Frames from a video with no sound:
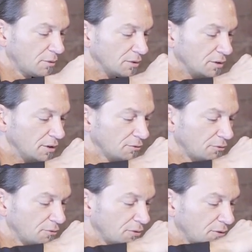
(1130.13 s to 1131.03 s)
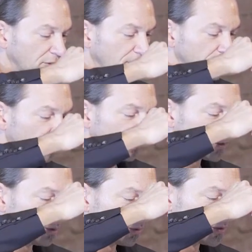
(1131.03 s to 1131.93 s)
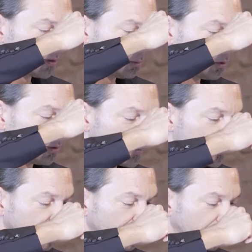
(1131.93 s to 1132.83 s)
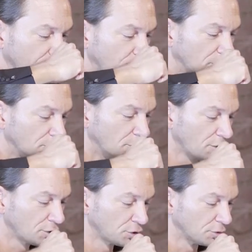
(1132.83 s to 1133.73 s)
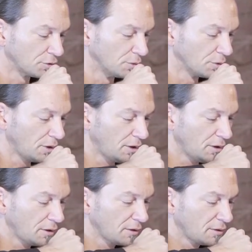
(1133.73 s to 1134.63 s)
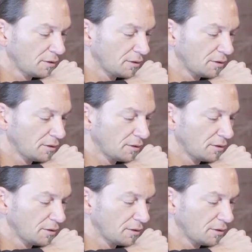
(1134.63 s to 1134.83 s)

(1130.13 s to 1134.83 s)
I will give the classifier some examples of what a rock should look like.